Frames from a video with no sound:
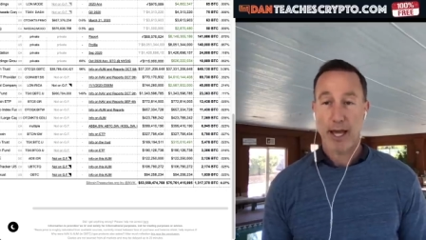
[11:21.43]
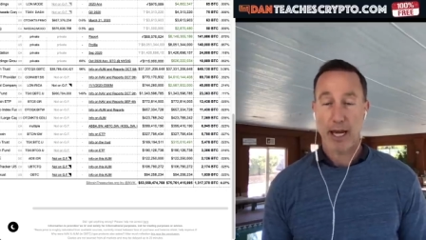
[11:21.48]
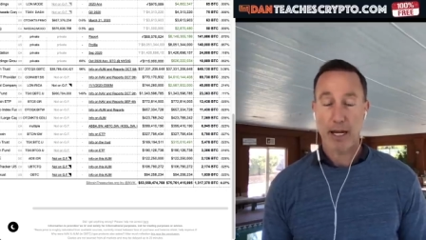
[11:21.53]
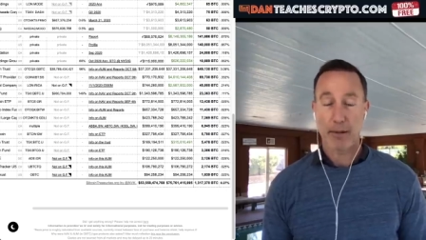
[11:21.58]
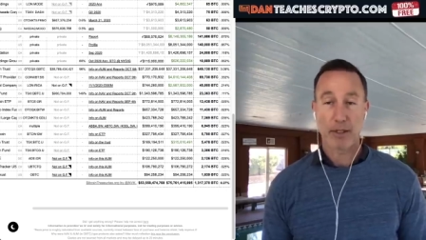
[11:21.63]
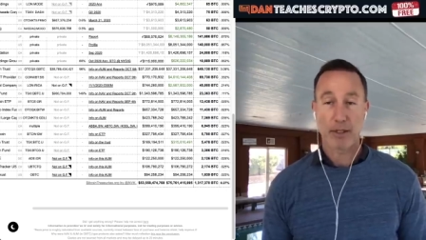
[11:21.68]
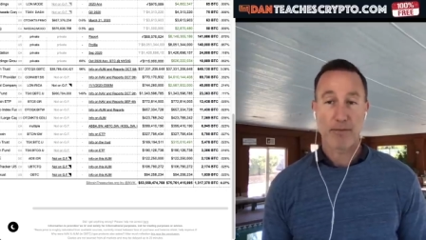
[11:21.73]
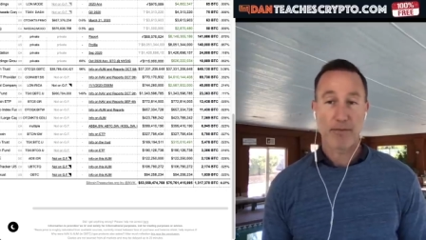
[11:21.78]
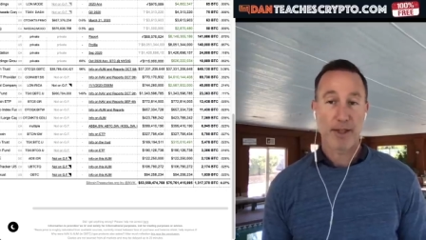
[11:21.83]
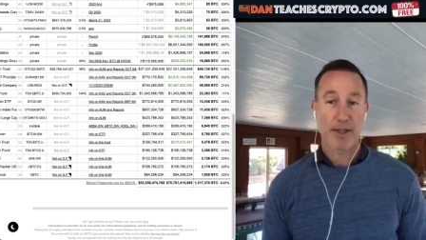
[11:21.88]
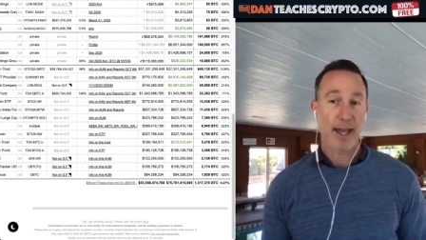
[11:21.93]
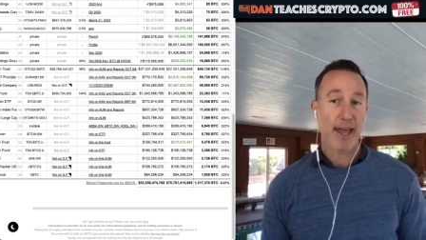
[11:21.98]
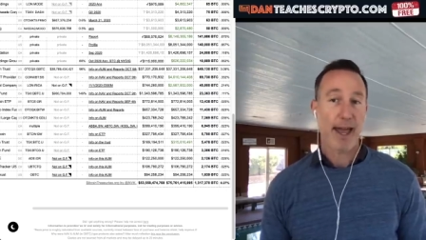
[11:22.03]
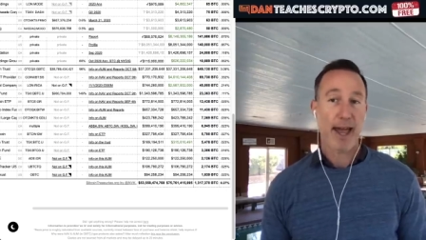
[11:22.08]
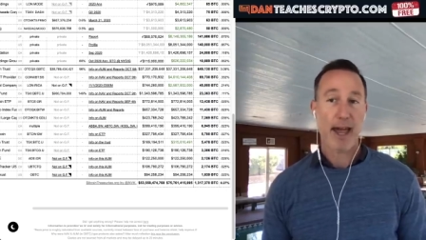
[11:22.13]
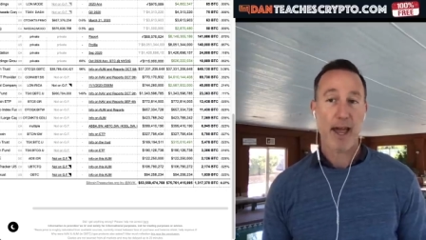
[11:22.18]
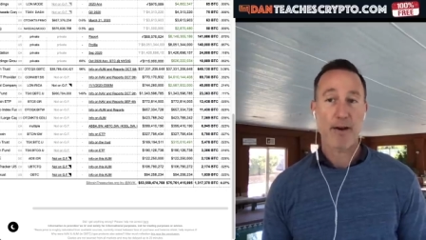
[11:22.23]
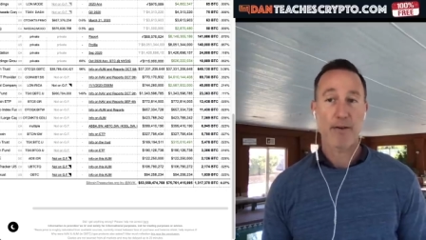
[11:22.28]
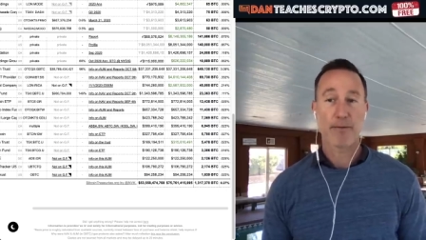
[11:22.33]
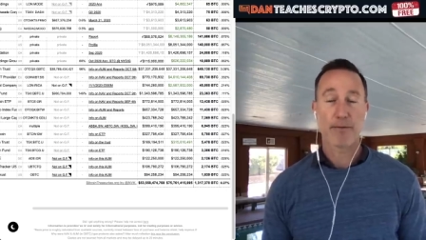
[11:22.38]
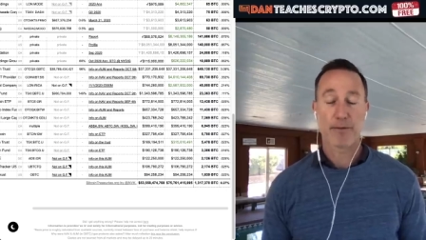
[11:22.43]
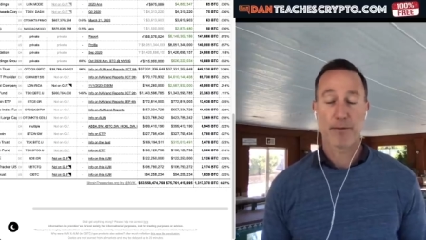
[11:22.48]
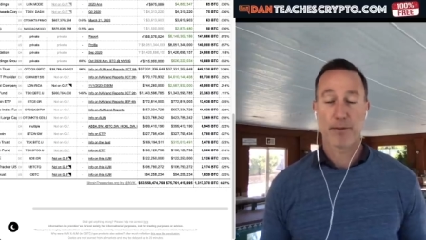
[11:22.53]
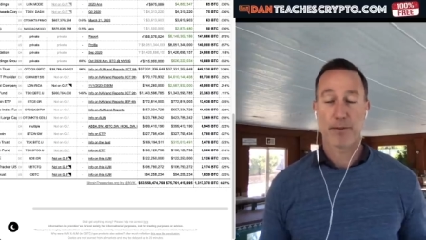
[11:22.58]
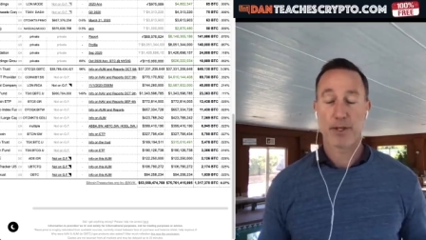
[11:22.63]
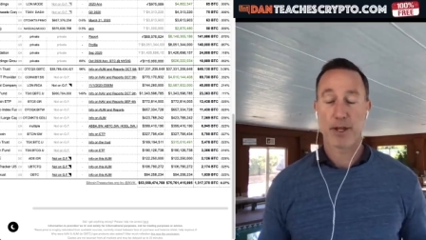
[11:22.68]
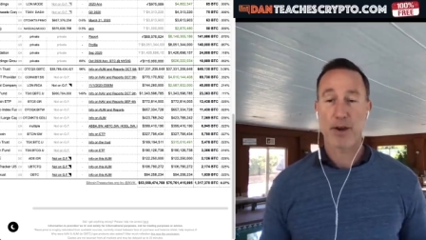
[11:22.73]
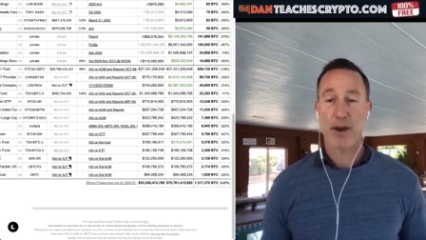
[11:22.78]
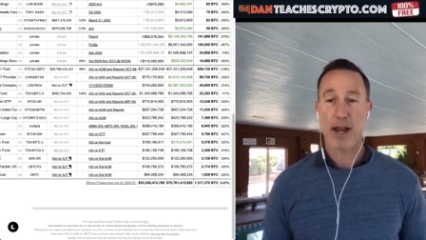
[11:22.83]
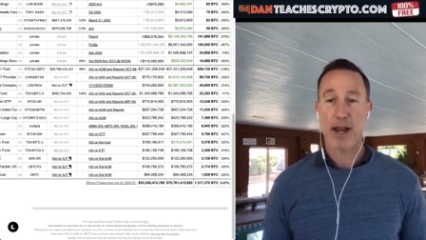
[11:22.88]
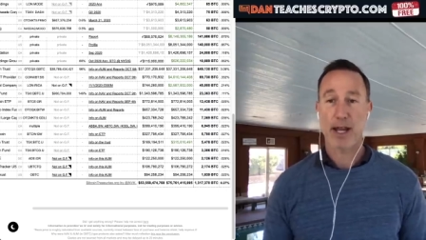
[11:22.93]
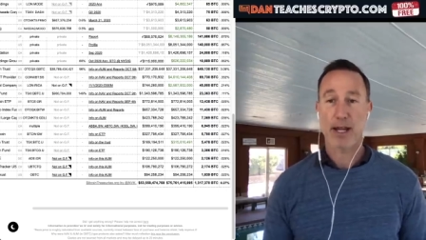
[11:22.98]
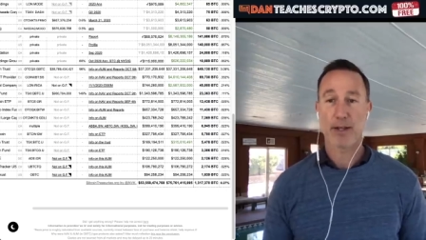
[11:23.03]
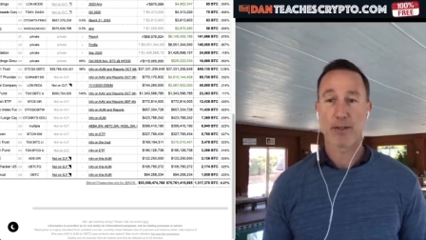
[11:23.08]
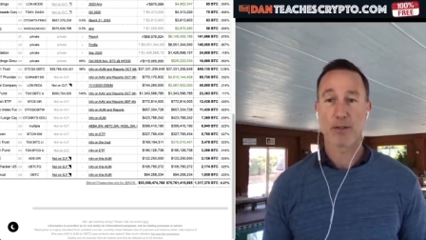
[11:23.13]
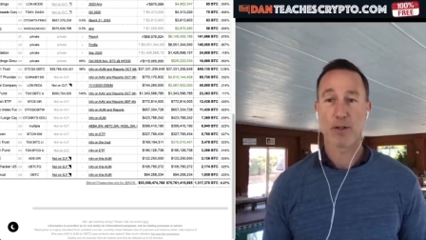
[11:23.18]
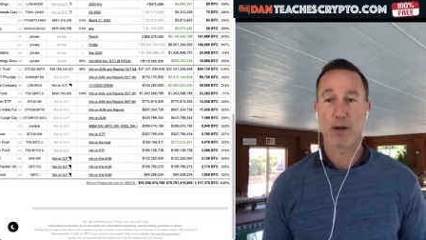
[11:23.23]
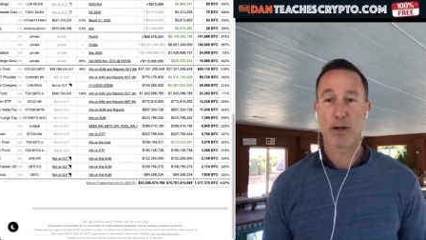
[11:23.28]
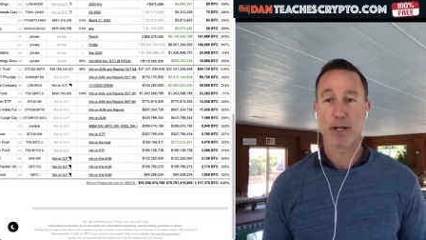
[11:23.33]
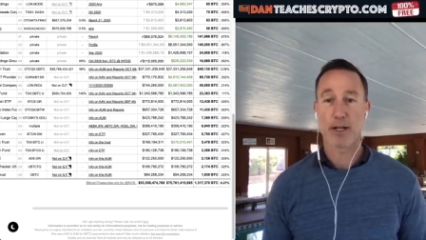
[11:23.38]
And I believe they have their
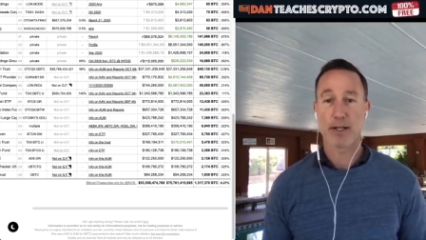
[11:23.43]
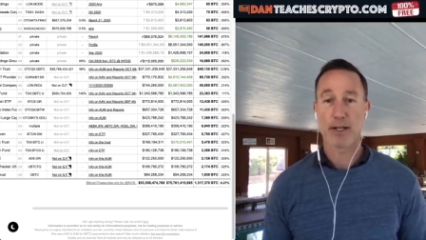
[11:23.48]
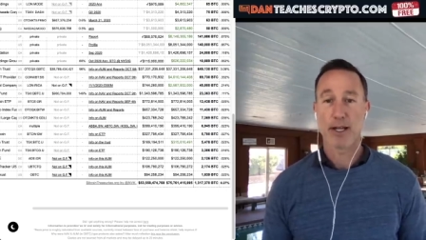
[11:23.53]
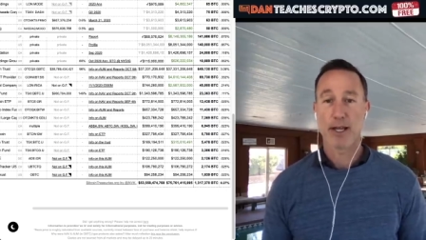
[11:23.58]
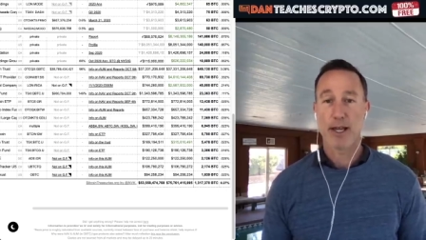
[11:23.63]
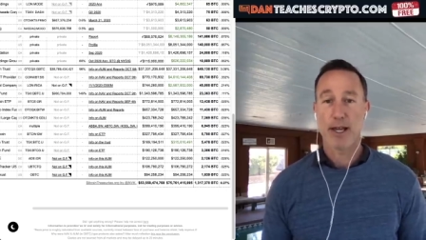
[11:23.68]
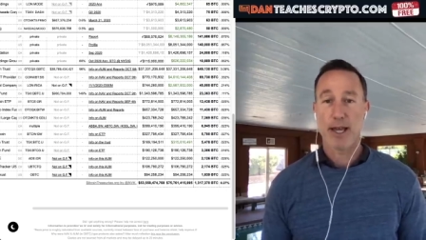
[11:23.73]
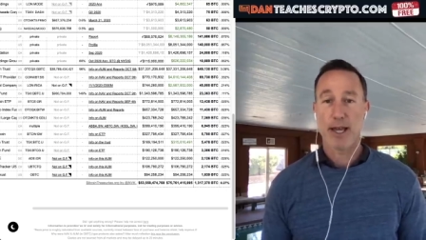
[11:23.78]
hands on it.